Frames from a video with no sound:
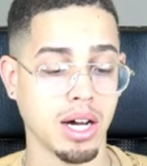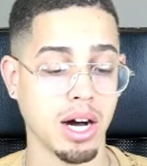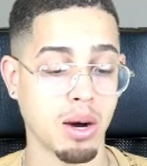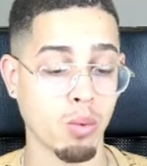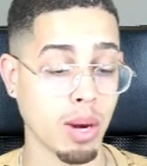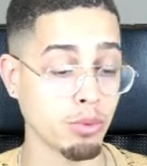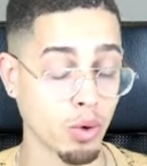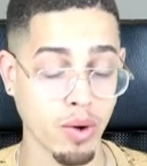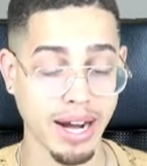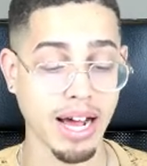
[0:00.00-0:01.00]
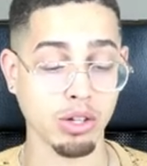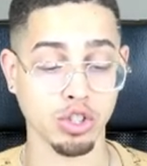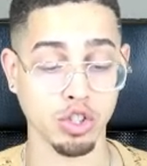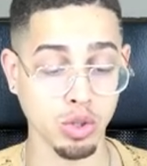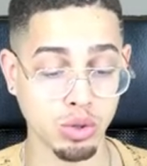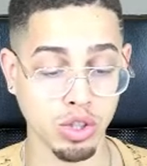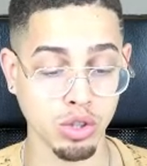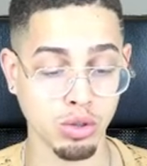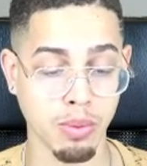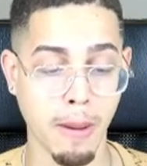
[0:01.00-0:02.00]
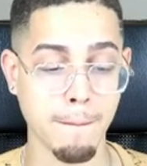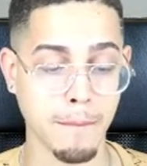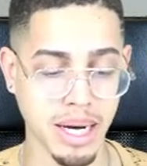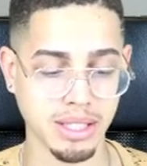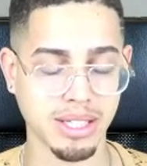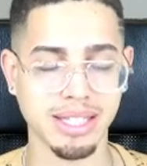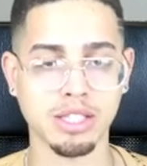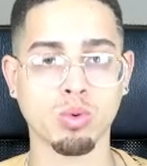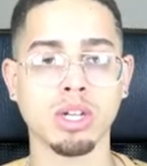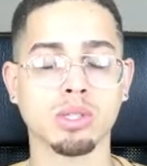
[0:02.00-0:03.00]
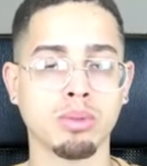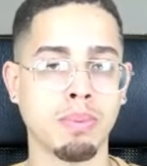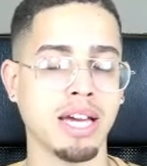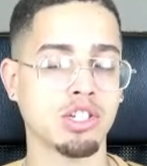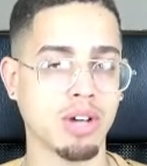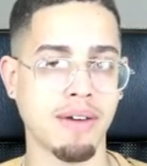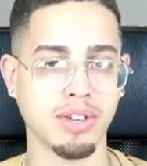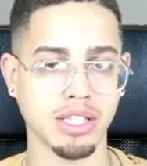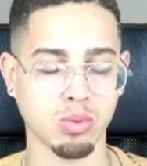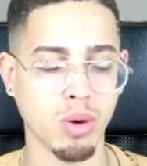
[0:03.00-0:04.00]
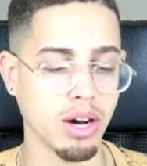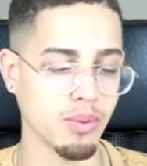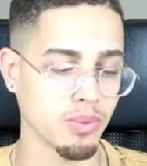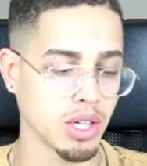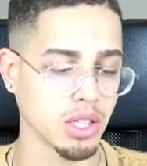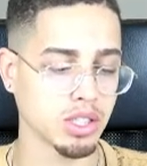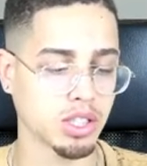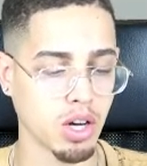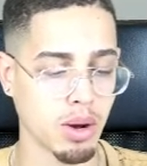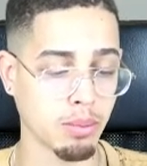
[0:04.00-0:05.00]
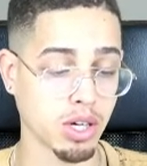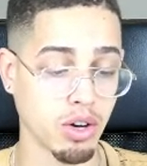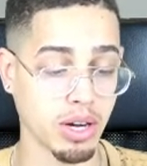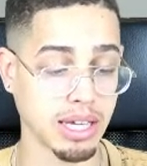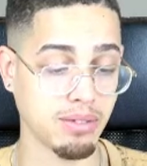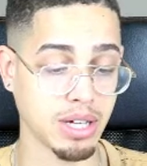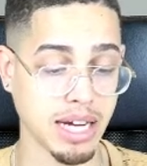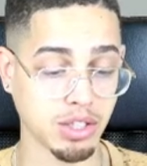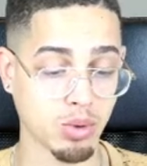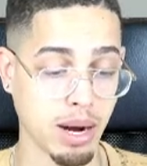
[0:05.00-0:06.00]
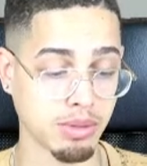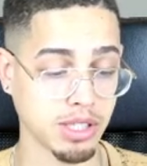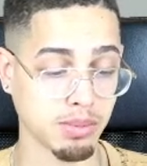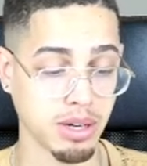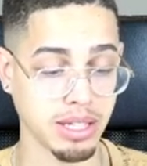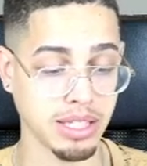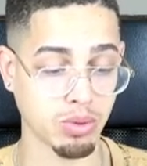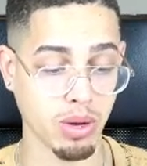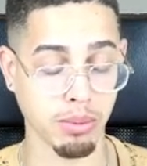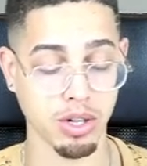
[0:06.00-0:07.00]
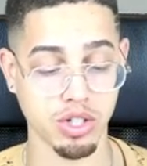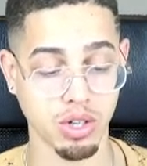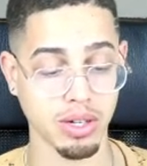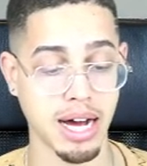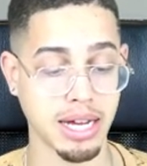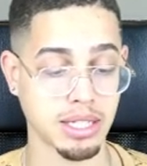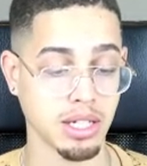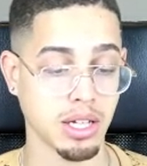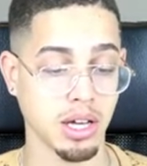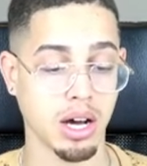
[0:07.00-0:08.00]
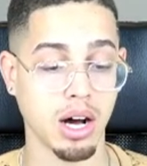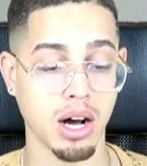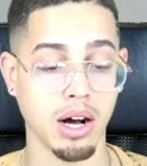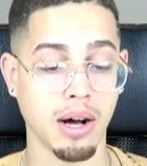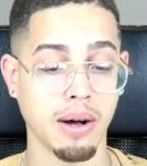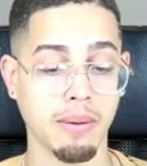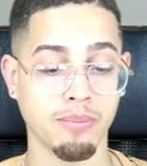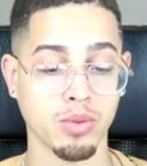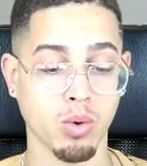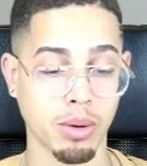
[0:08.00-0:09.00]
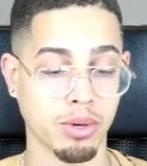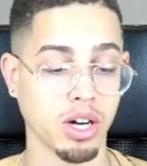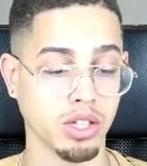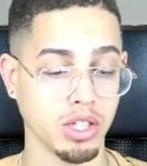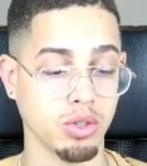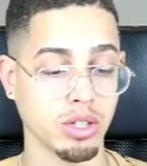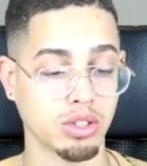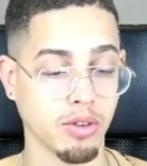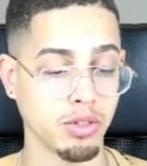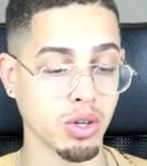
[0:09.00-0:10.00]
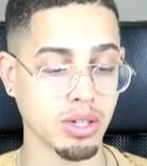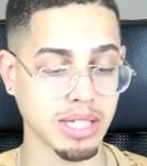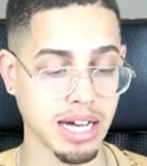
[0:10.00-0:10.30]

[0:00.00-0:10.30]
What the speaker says: What I'm doing right now is YouTube, but this works with paid traffic as well. So I'm going to go ahead and give you guys 2 options, but in this one, I'm going to show you guys what I'm currently doing. So if you notice,